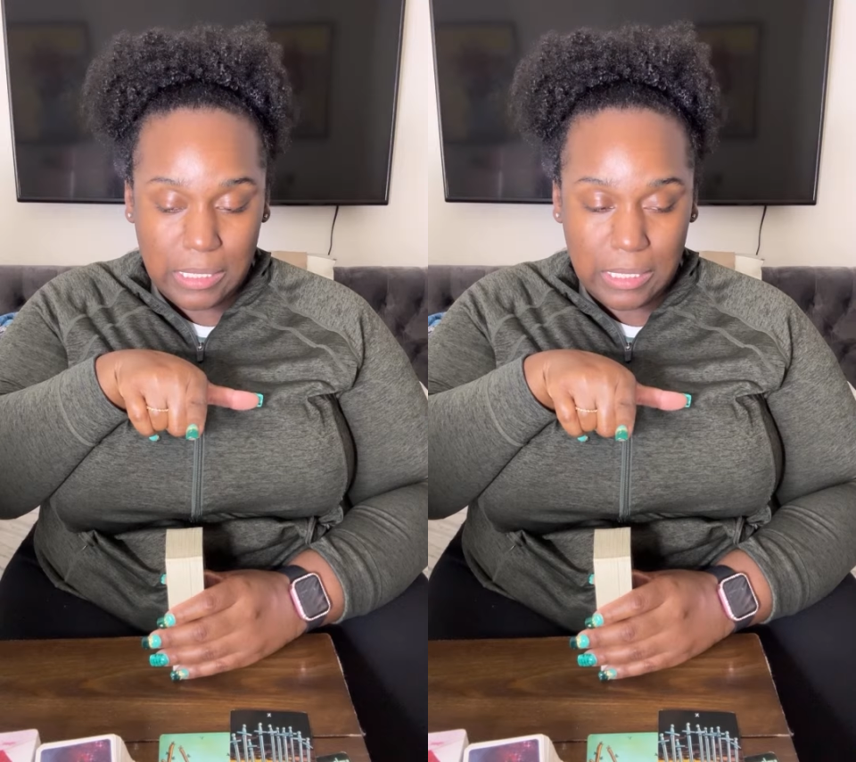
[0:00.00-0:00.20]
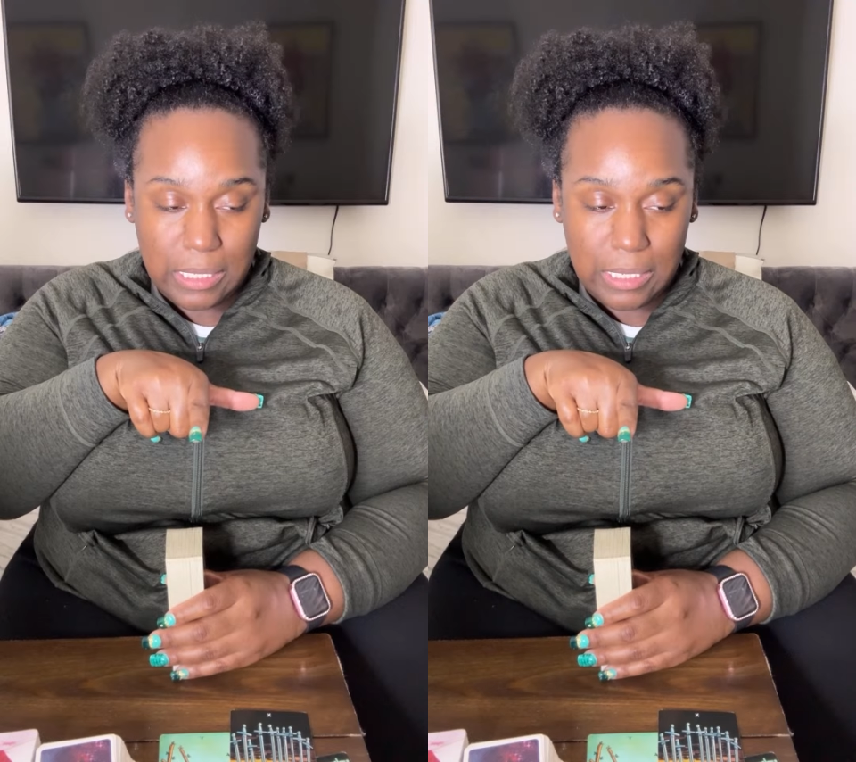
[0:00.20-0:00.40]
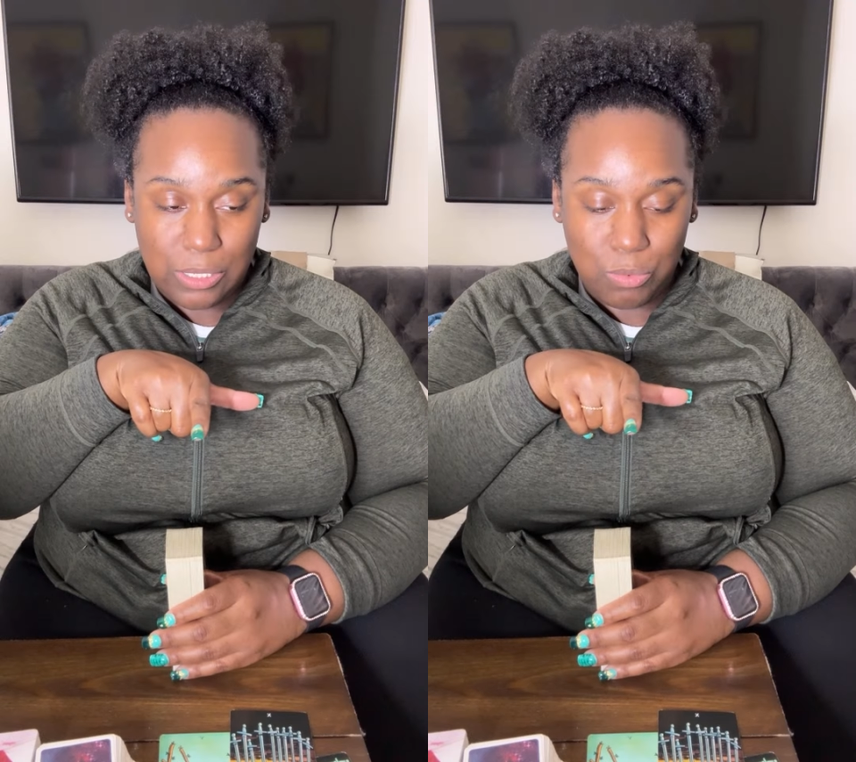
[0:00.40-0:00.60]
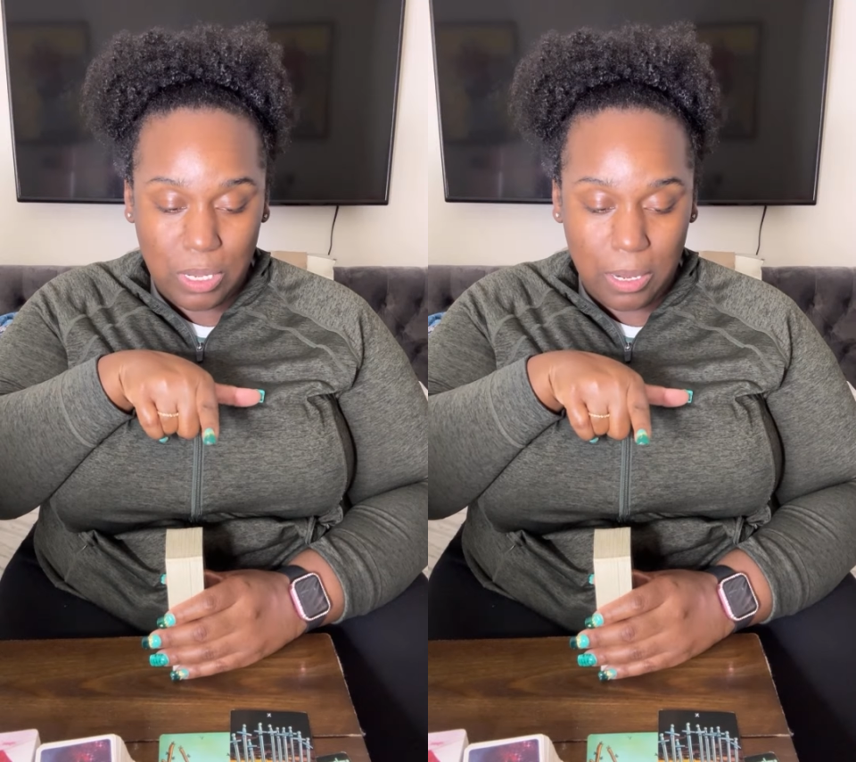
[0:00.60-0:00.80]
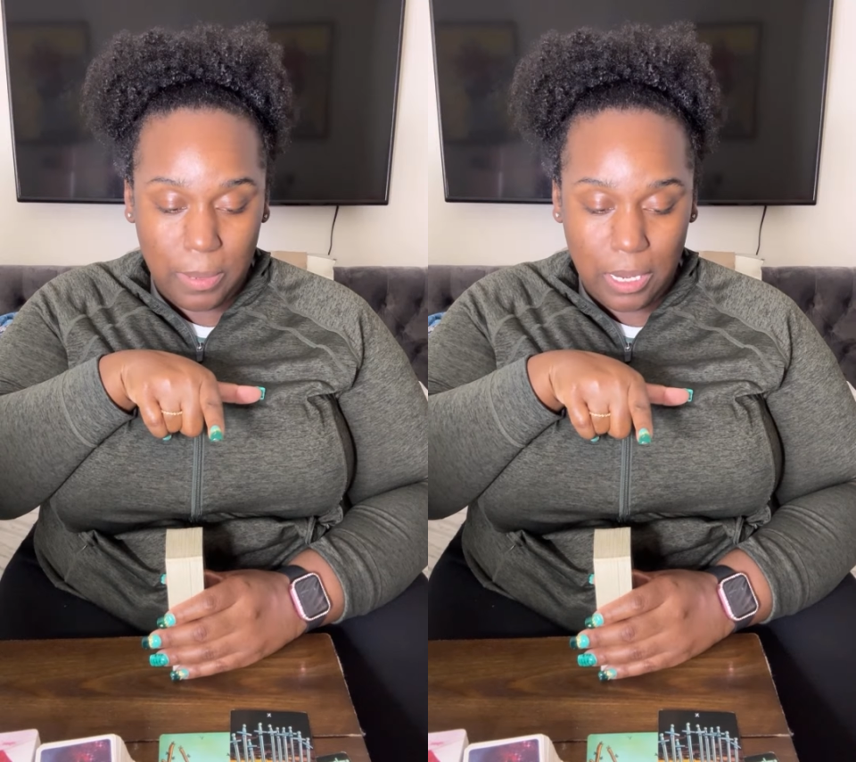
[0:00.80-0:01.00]
is what
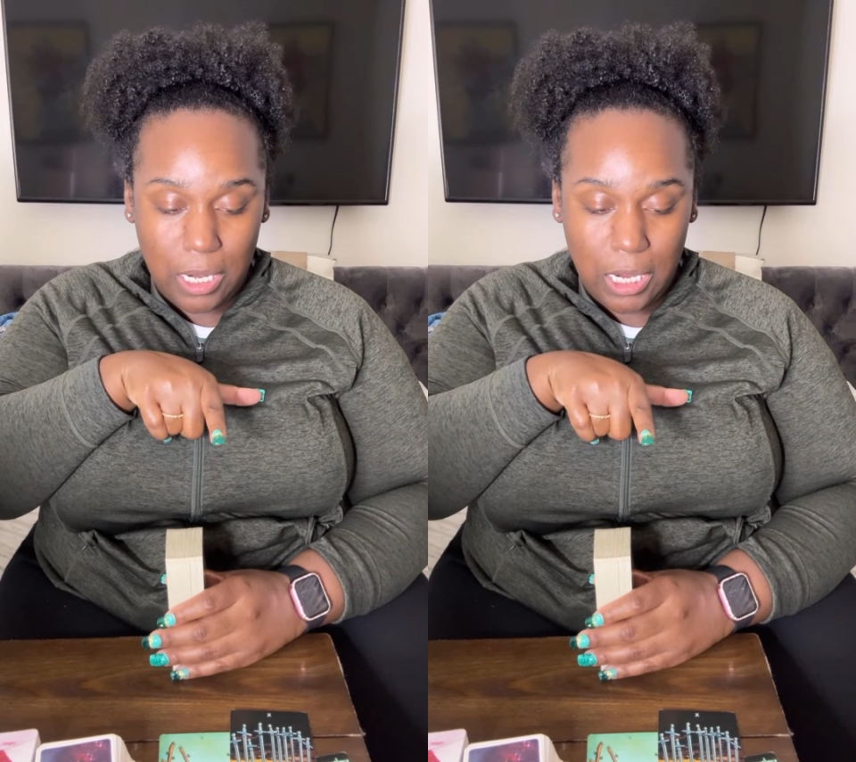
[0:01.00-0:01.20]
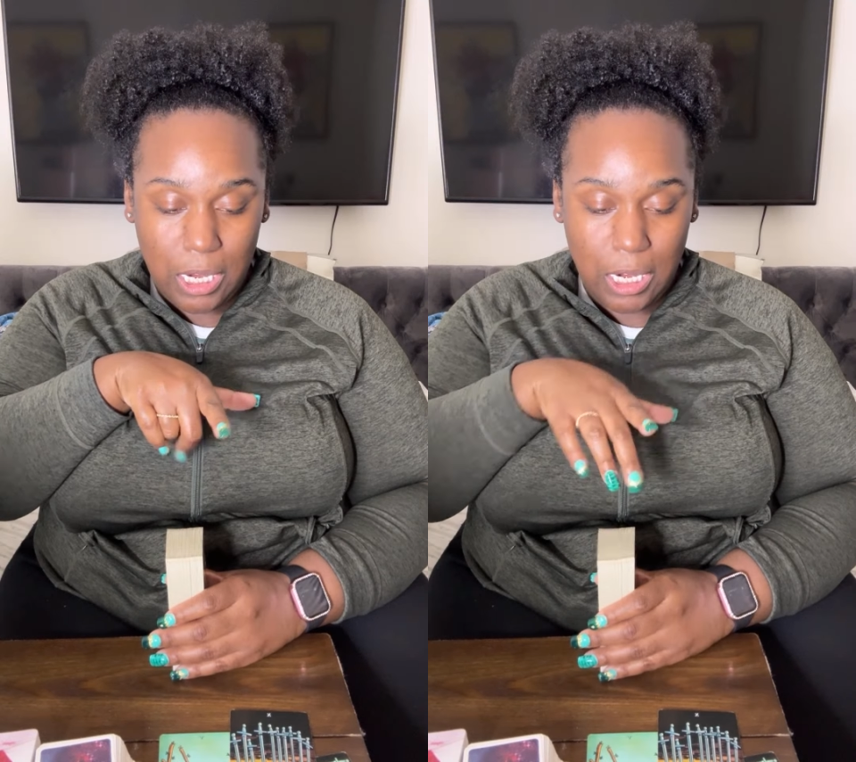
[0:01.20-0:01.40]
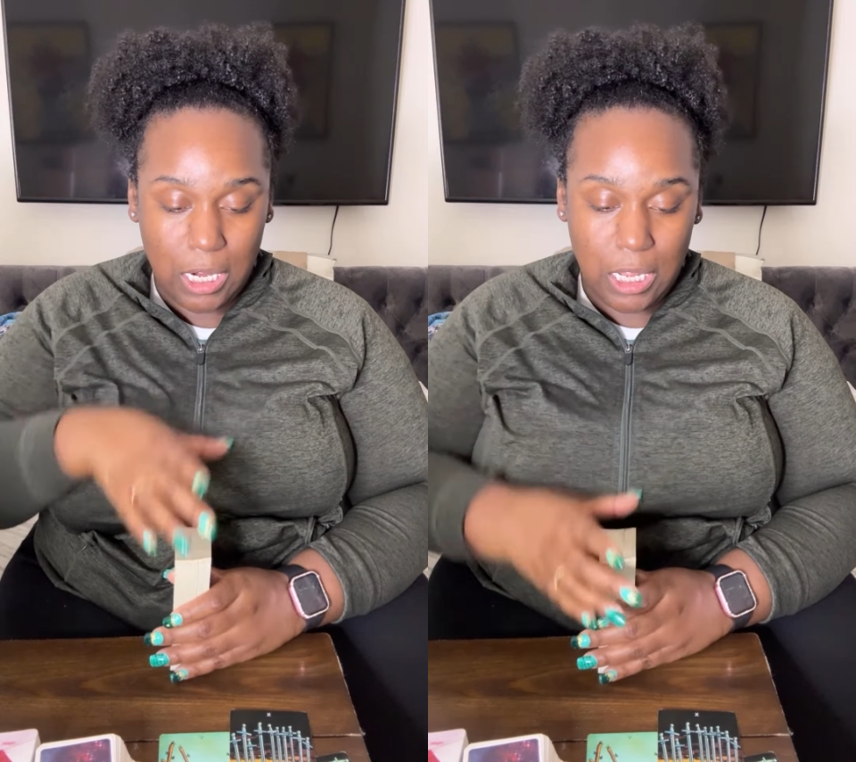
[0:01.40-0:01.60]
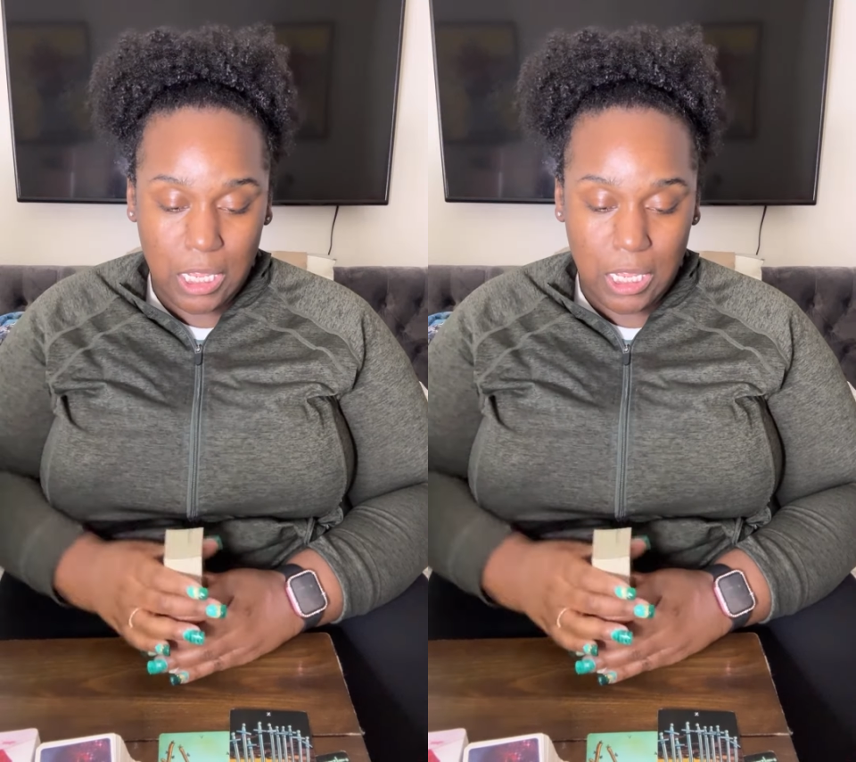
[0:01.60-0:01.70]
I'm hearing here.